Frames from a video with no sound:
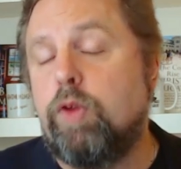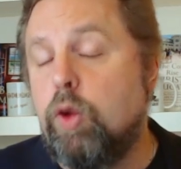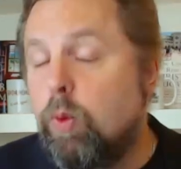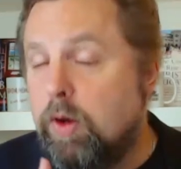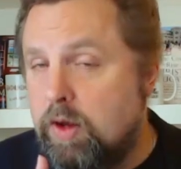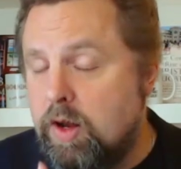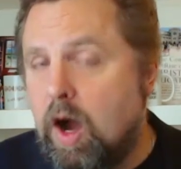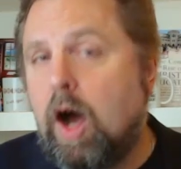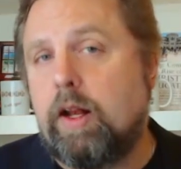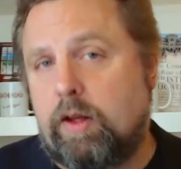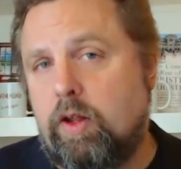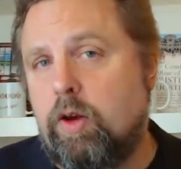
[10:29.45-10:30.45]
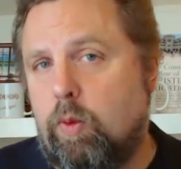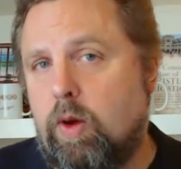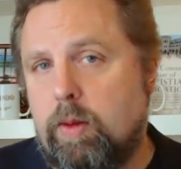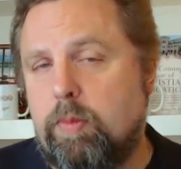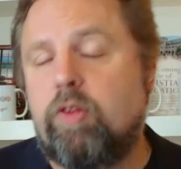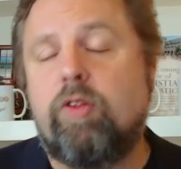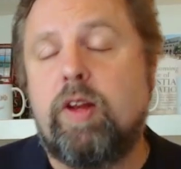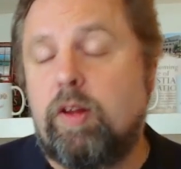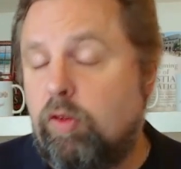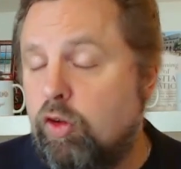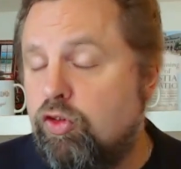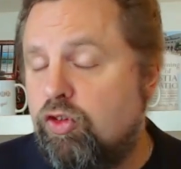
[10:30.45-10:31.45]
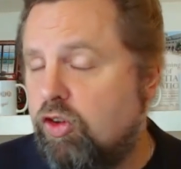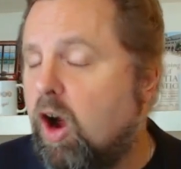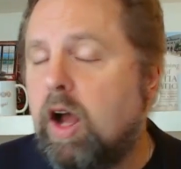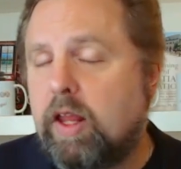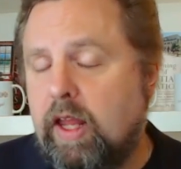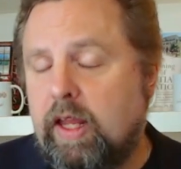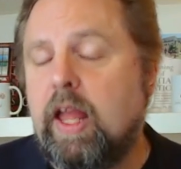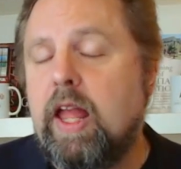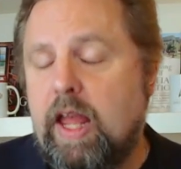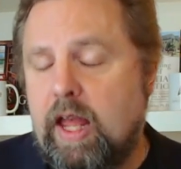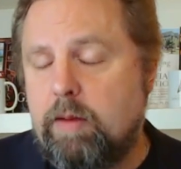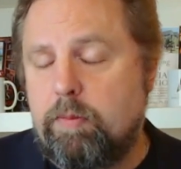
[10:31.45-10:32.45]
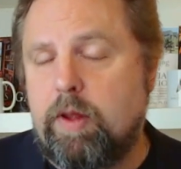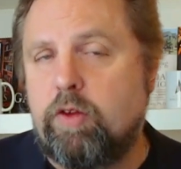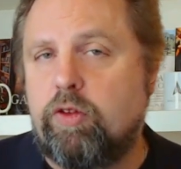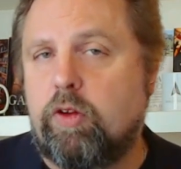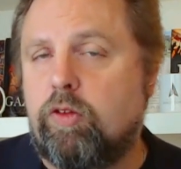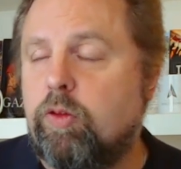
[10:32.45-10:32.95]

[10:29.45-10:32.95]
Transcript: You are not going to want to miss it. It's a shocking admission.